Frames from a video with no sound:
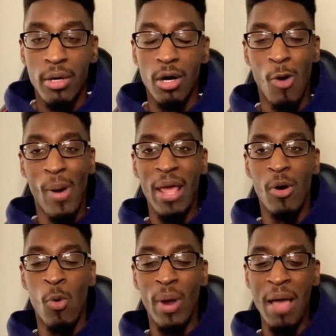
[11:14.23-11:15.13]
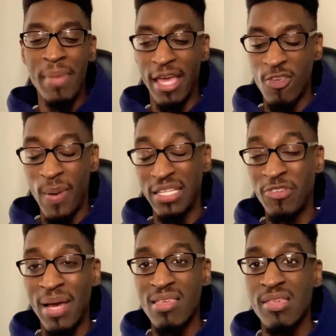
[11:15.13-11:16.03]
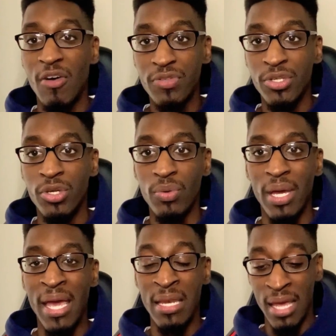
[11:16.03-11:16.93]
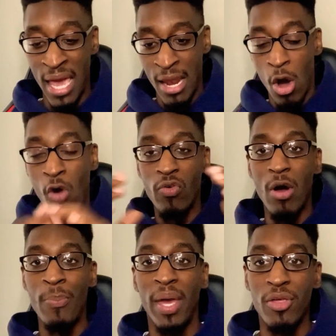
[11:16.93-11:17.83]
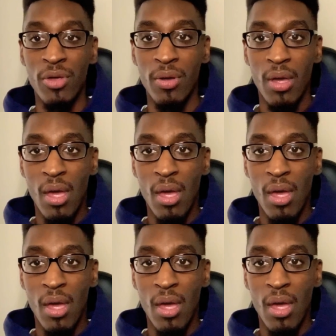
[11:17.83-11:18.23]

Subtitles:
or what I may expect of myself to do in an overall picture.